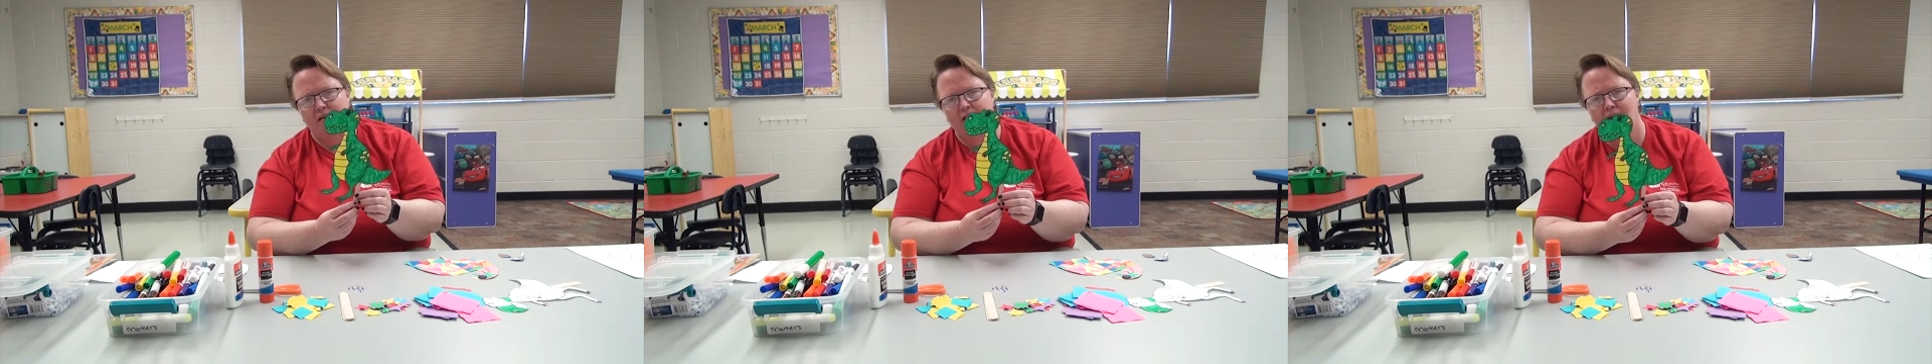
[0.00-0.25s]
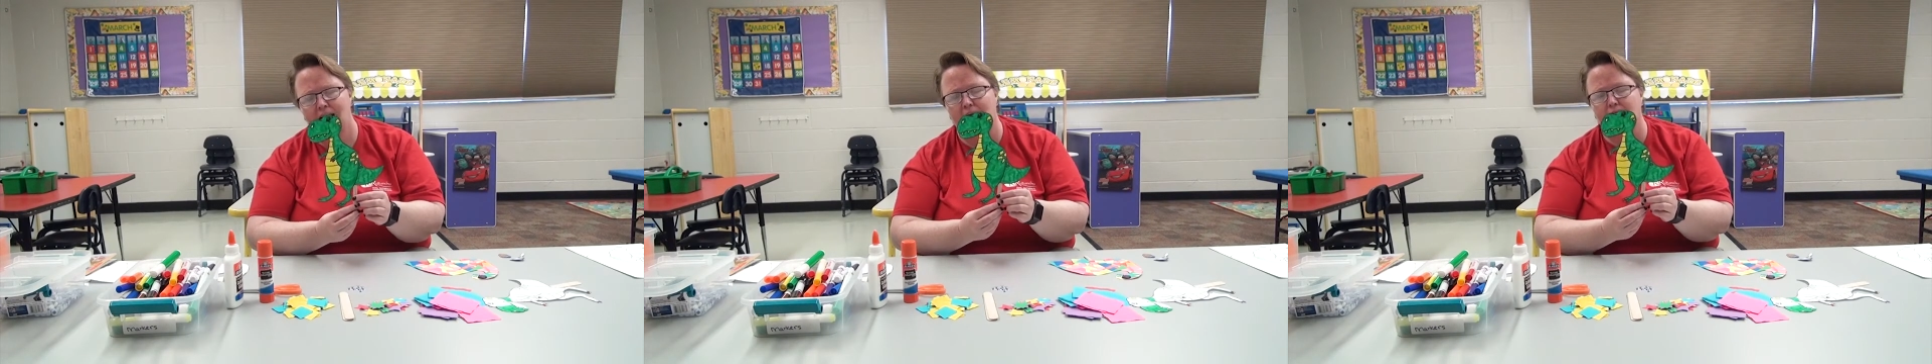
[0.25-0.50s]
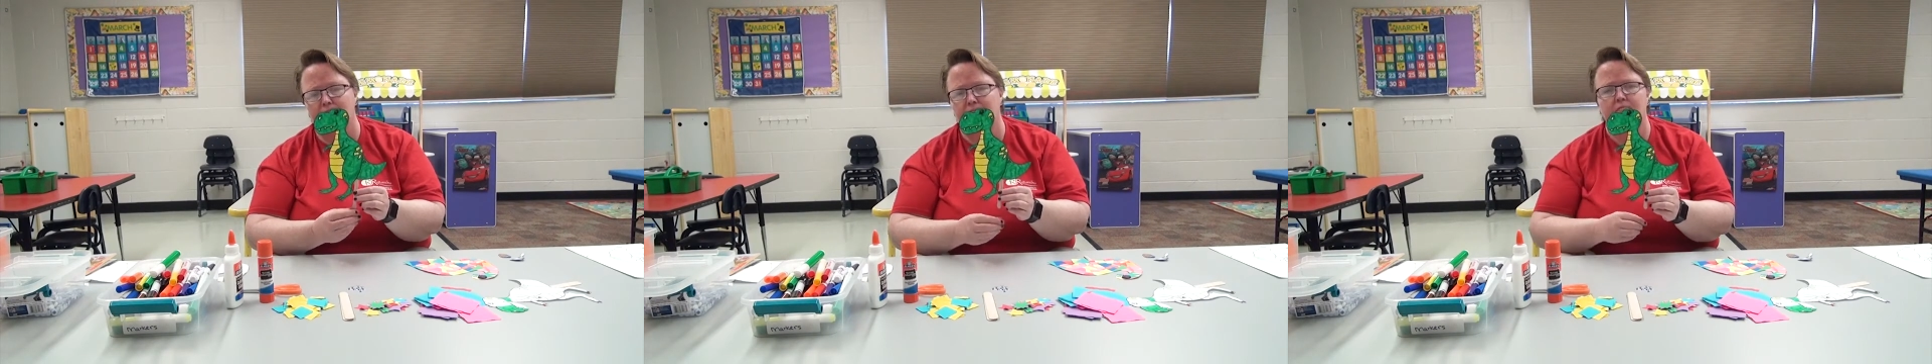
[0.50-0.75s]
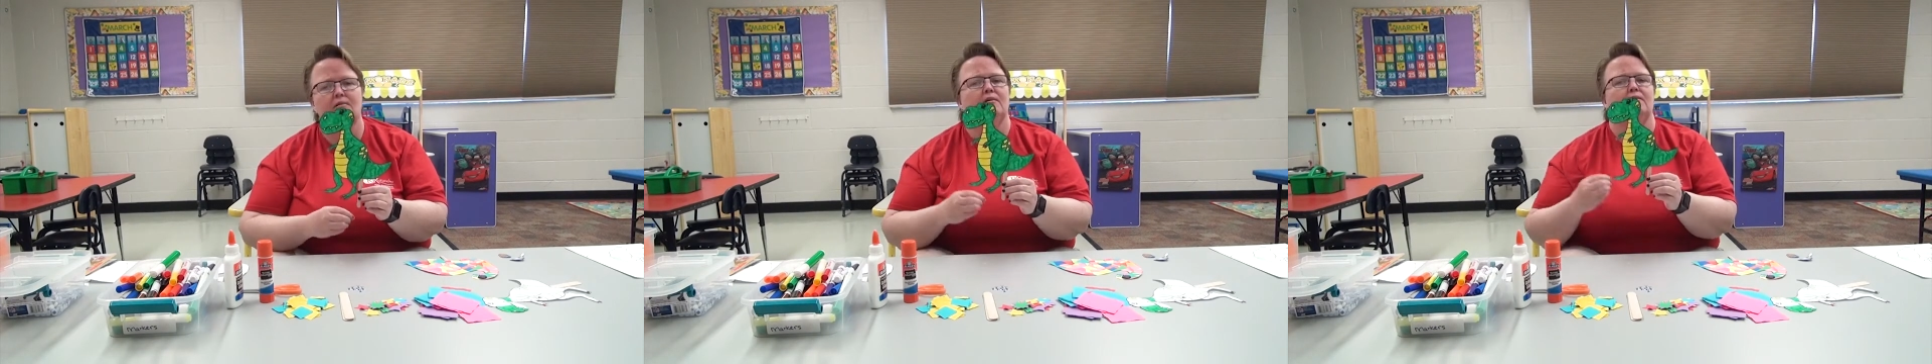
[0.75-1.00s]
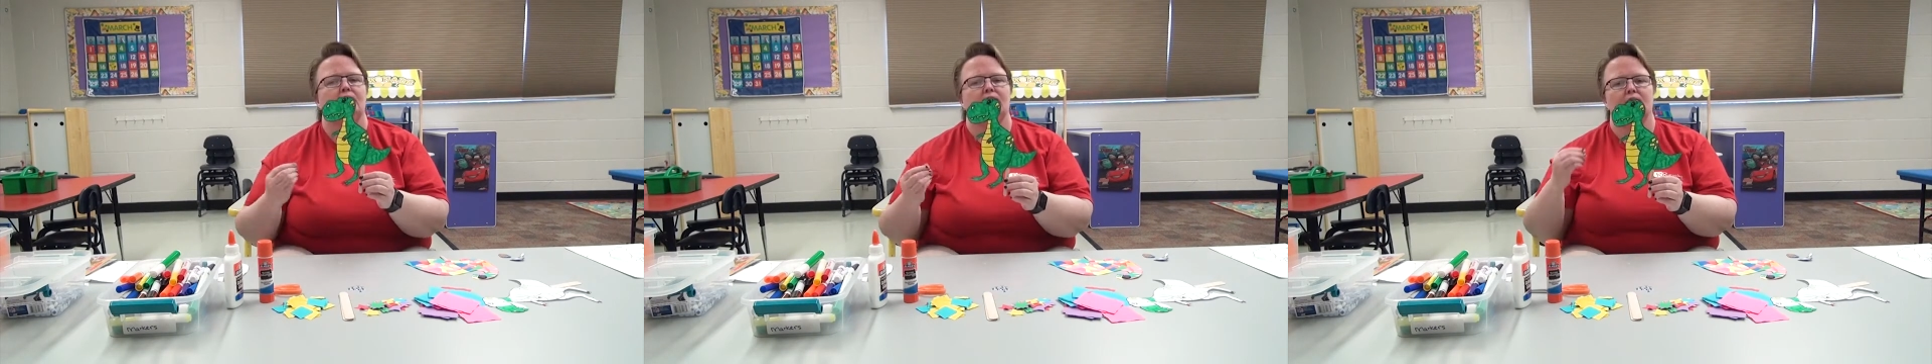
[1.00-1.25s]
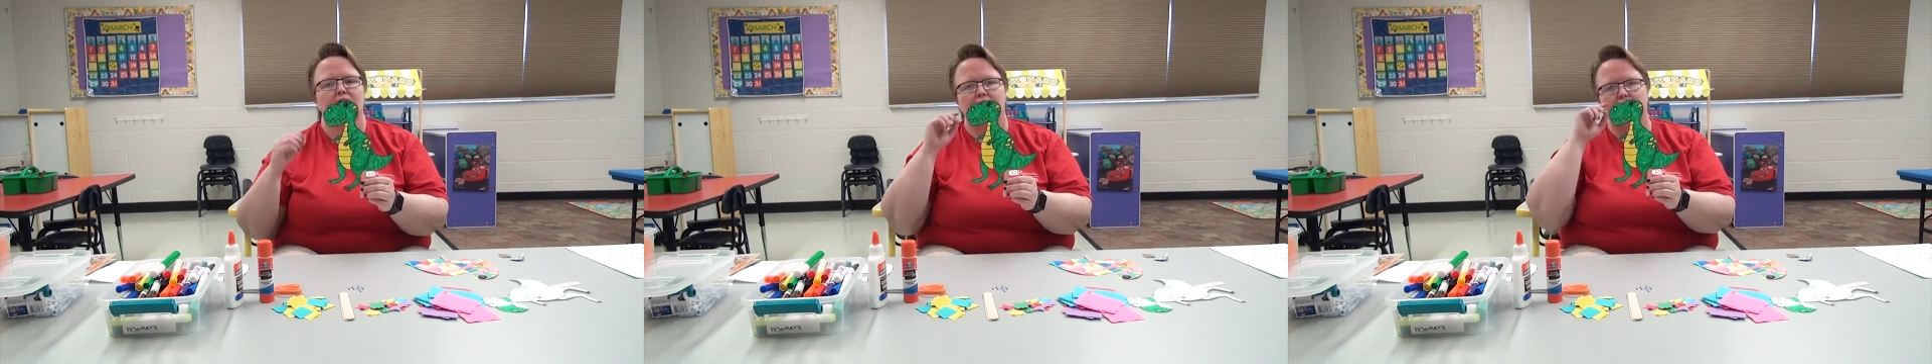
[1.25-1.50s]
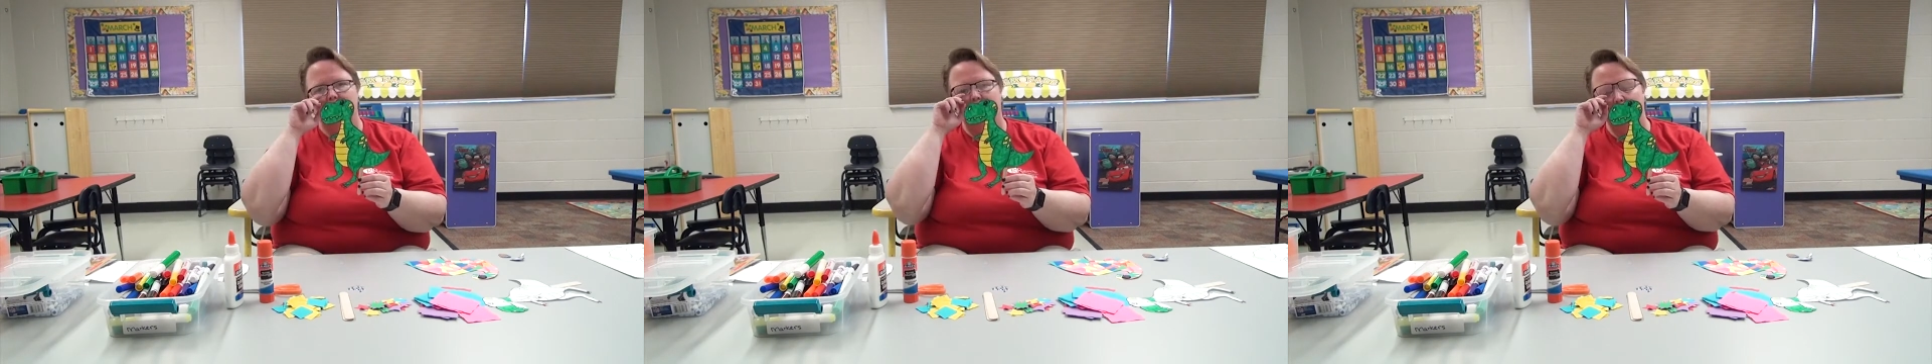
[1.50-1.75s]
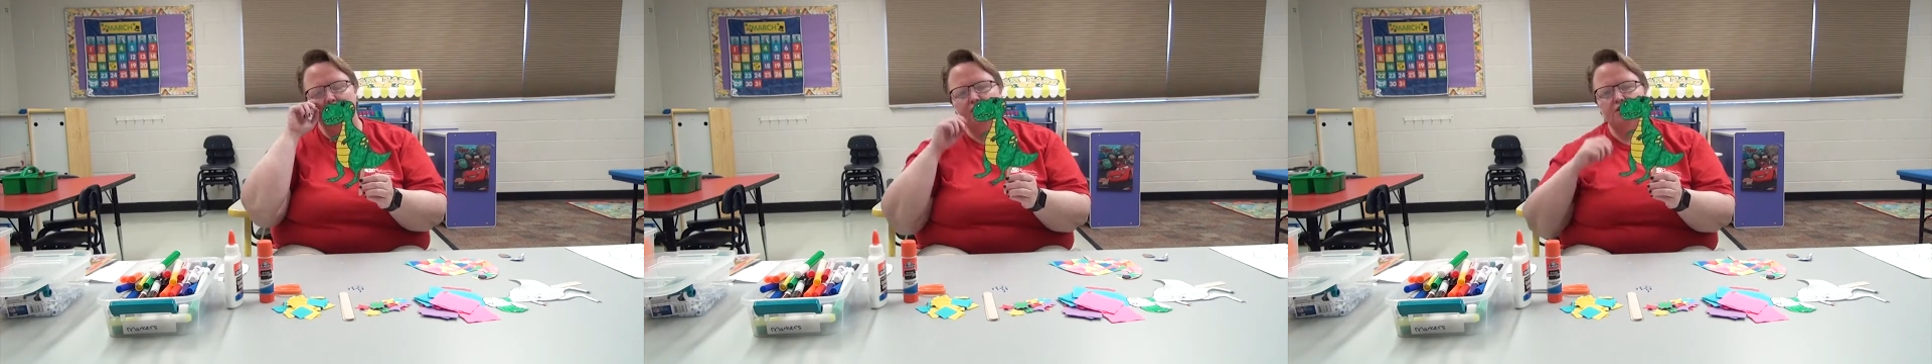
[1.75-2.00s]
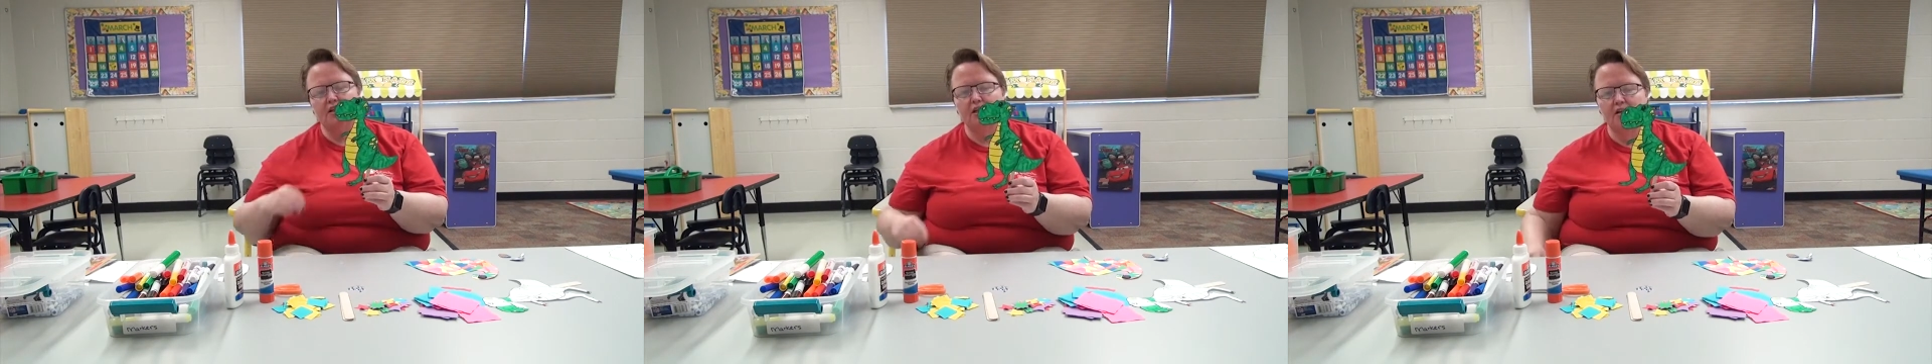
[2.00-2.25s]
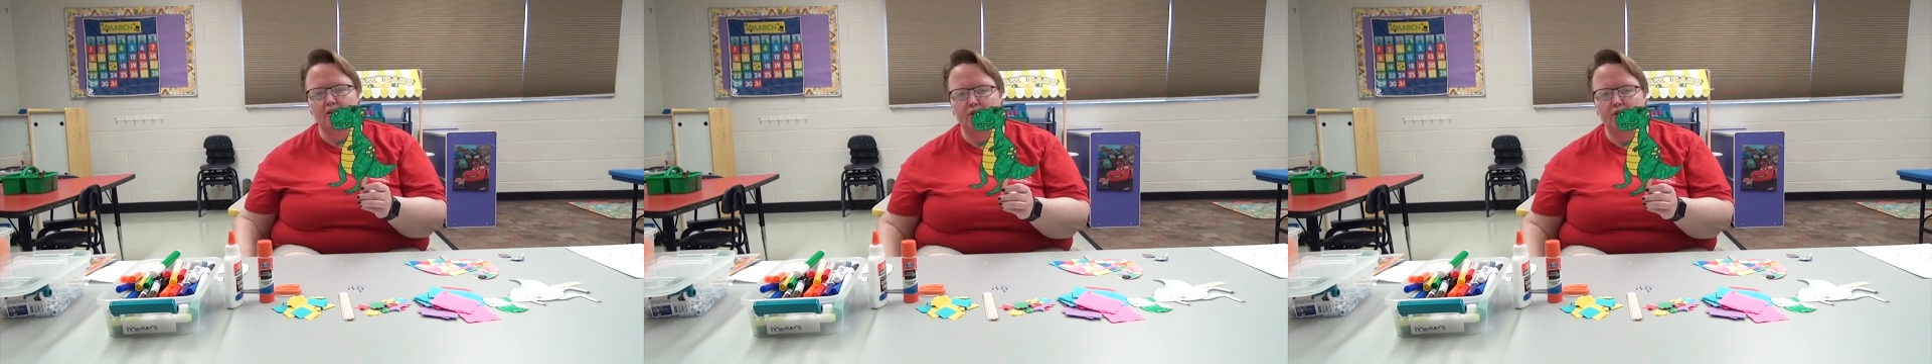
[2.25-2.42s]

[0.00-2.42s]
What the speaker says: Now, I want you to get